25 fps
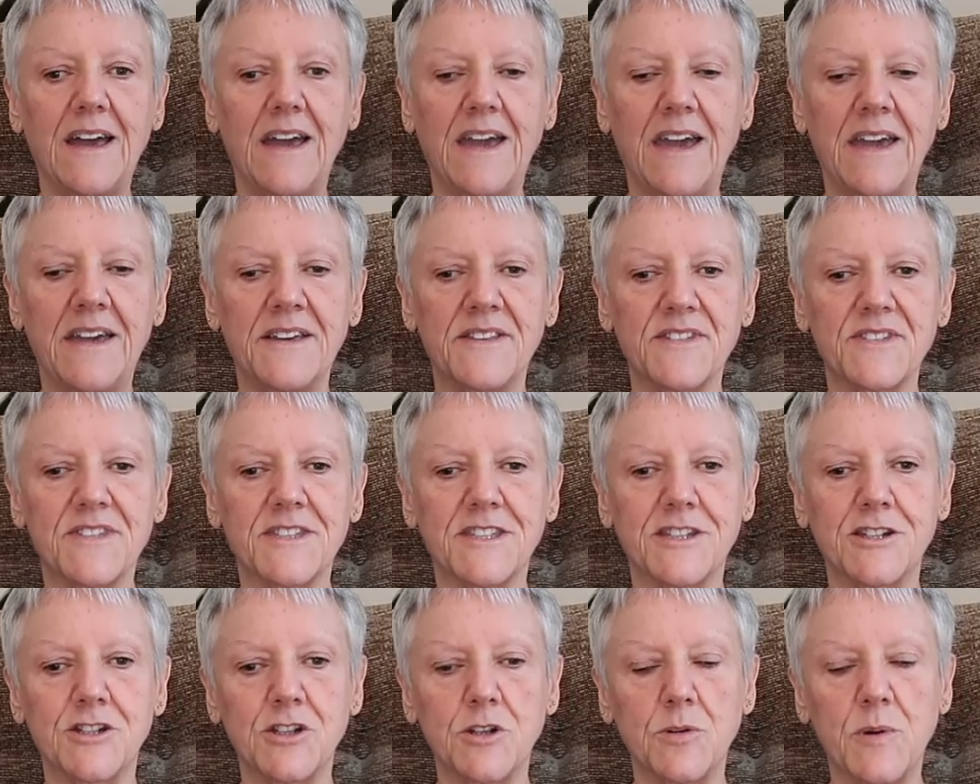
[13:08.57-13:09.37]
It's
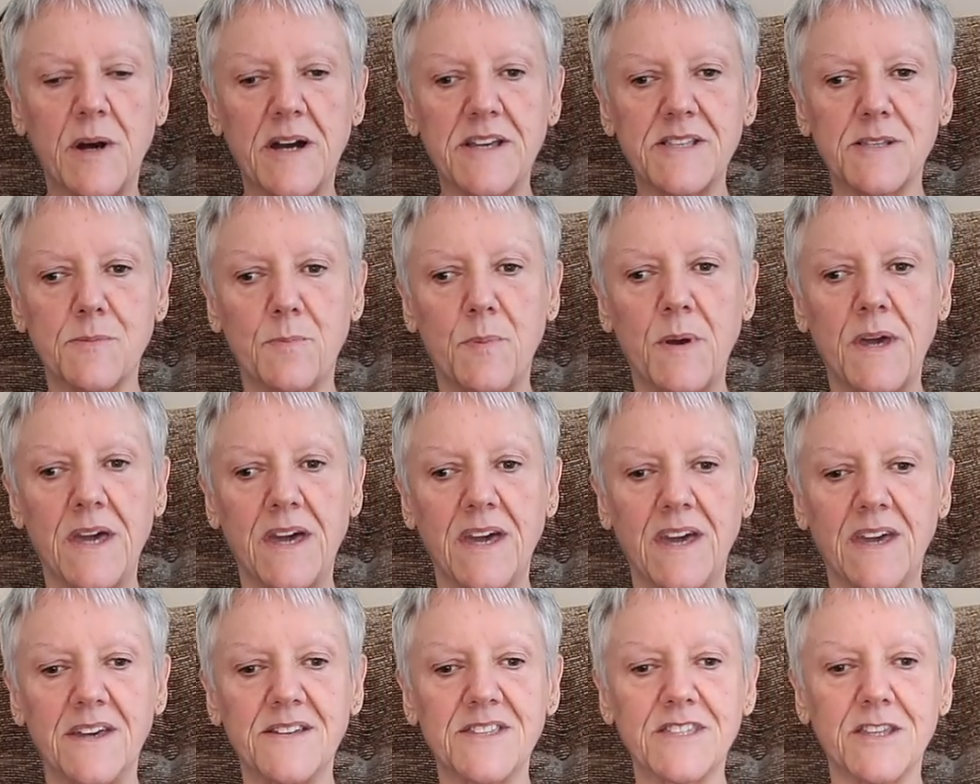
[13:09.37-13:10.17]
to do
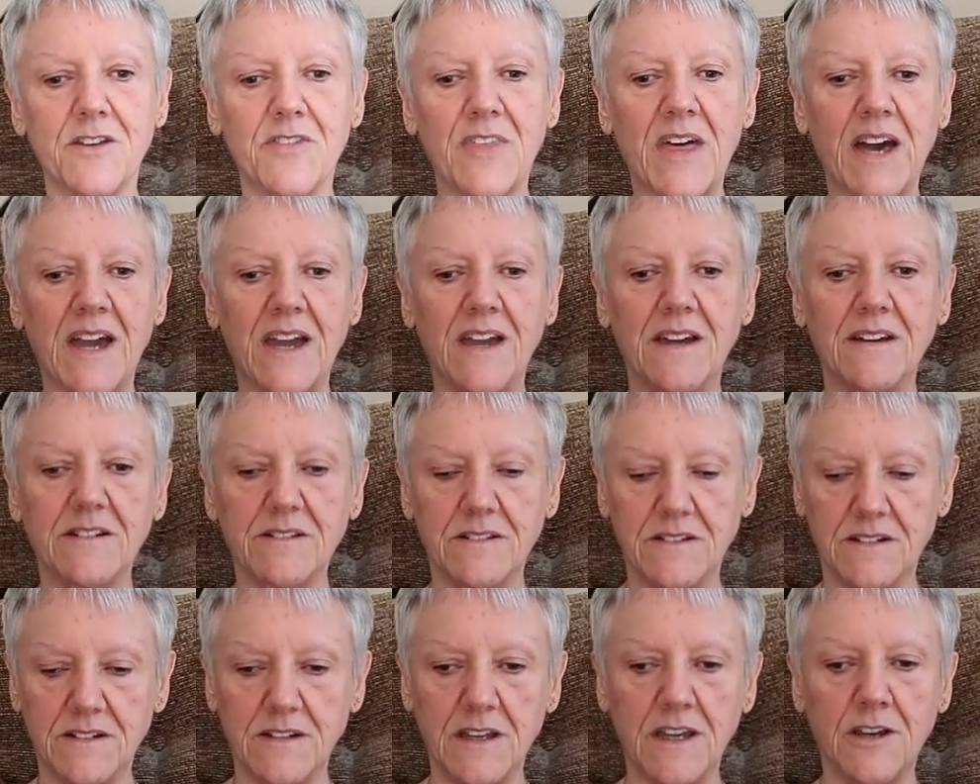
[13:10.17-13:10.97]
SP, so that
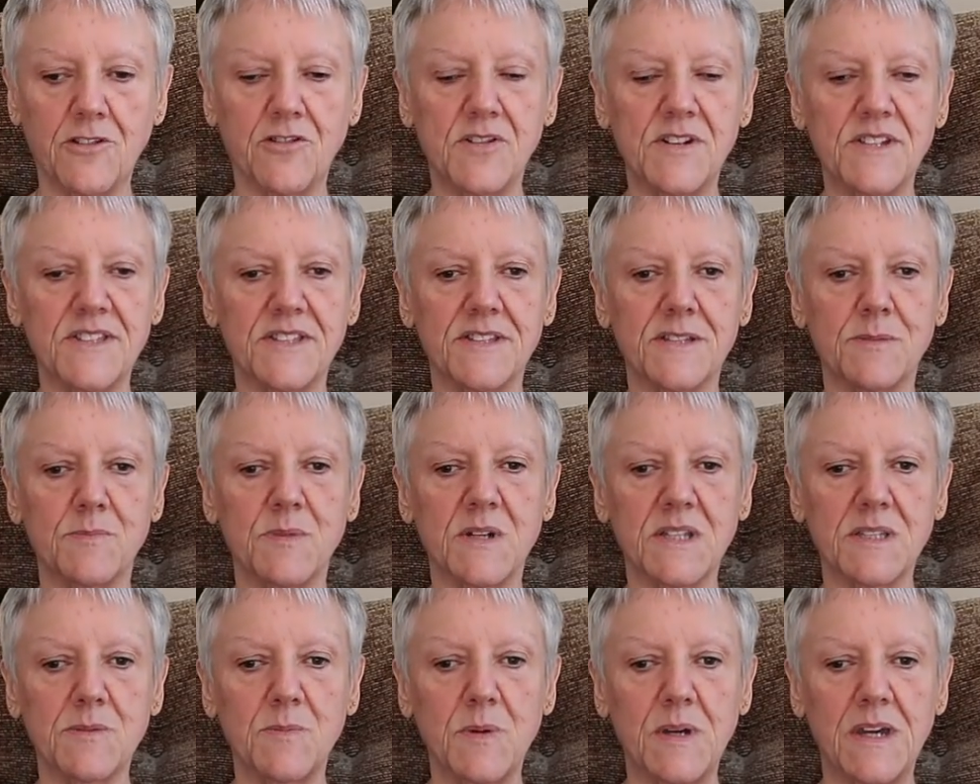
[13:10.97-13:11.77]
increases
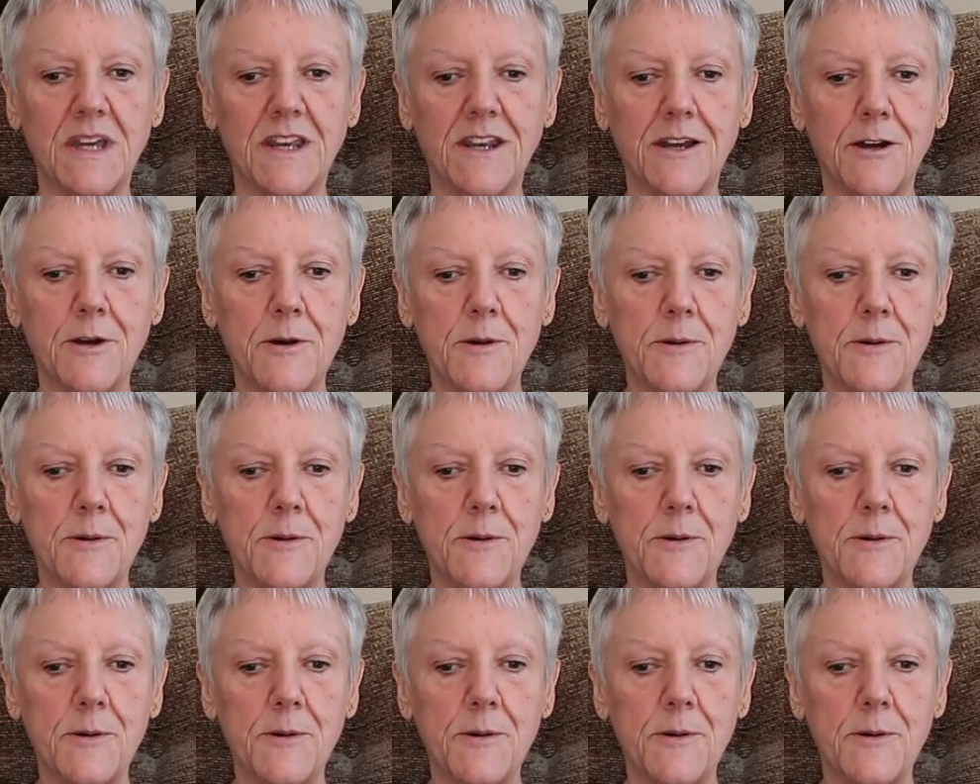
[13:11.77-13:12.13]
my speed.